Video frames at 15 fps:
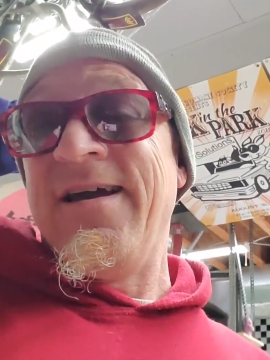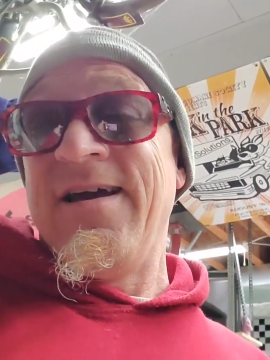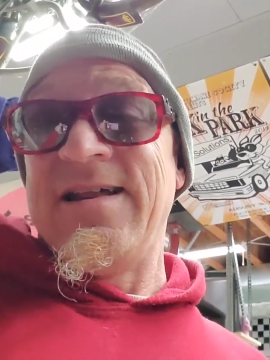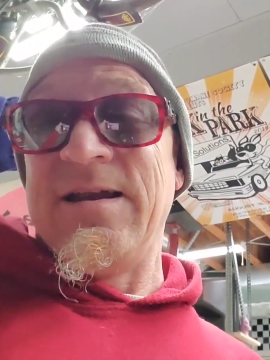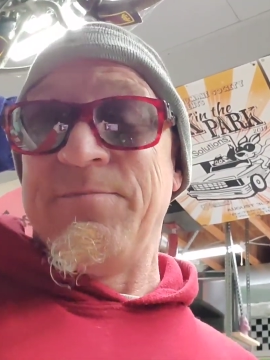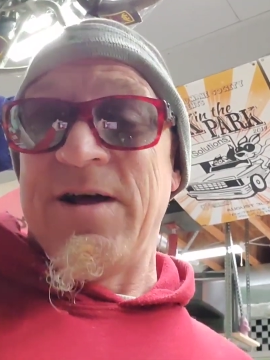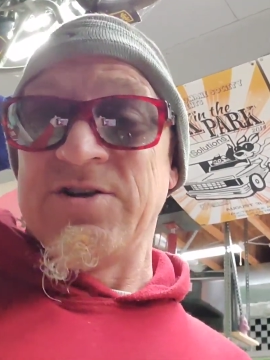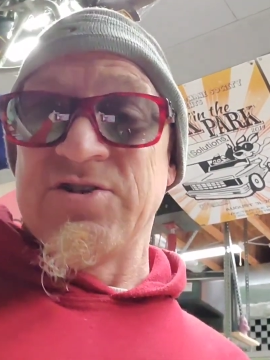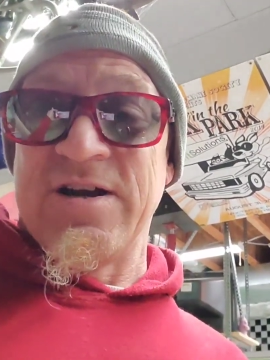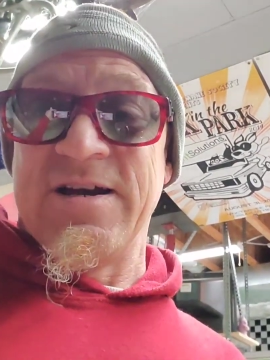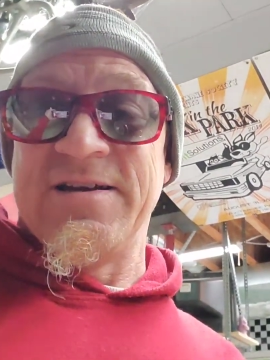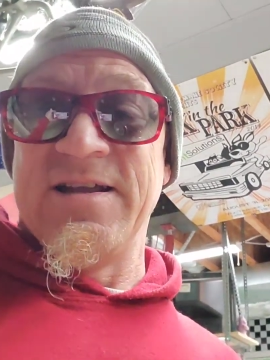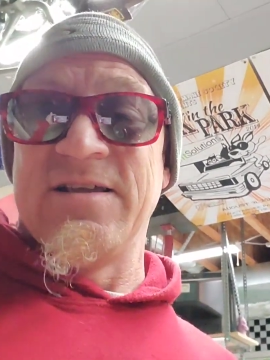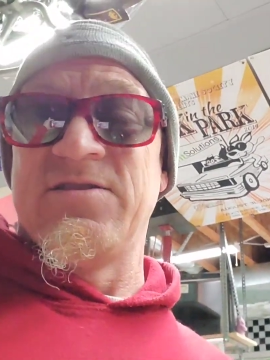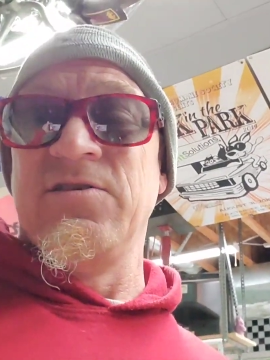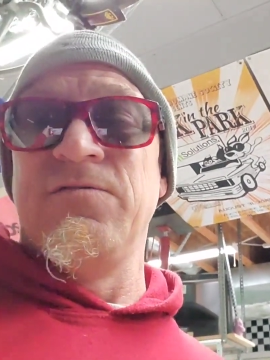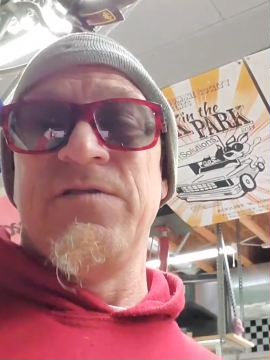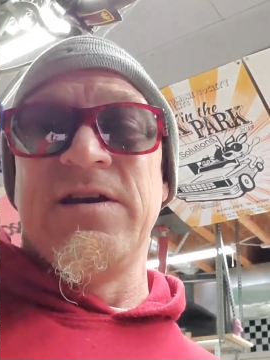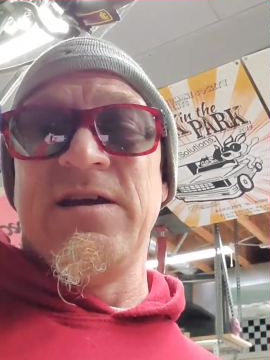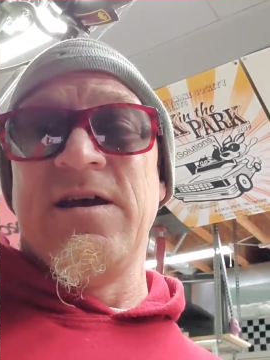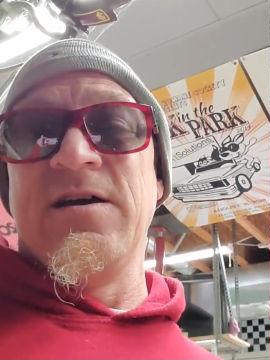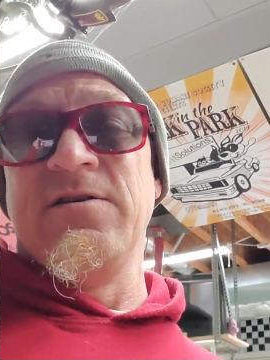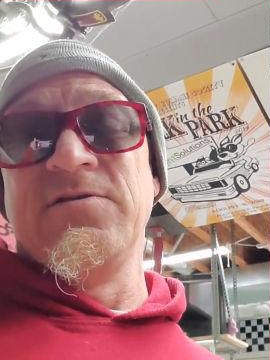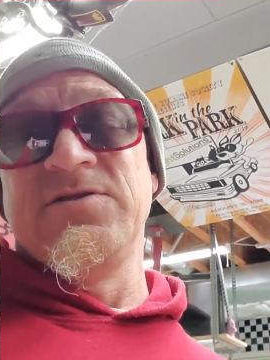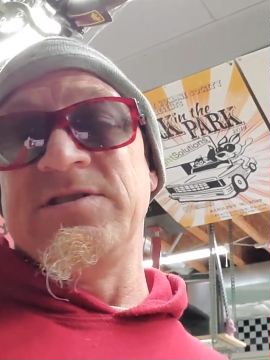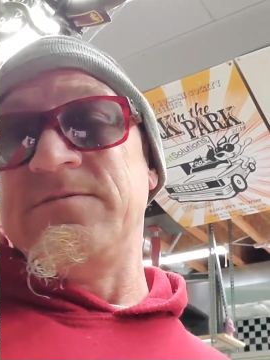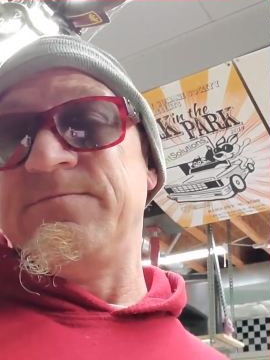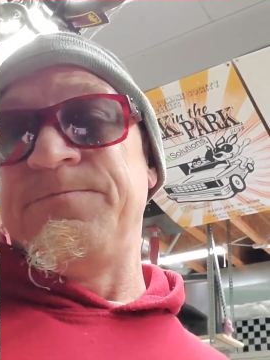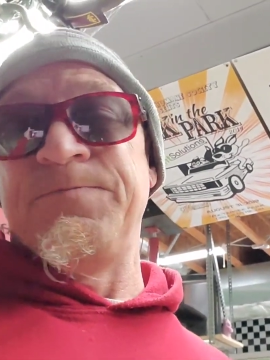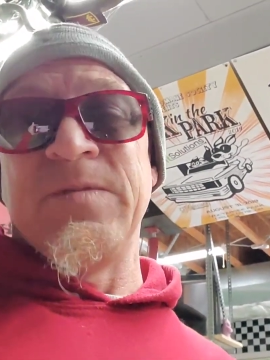And I'm not trying to dig through videos. And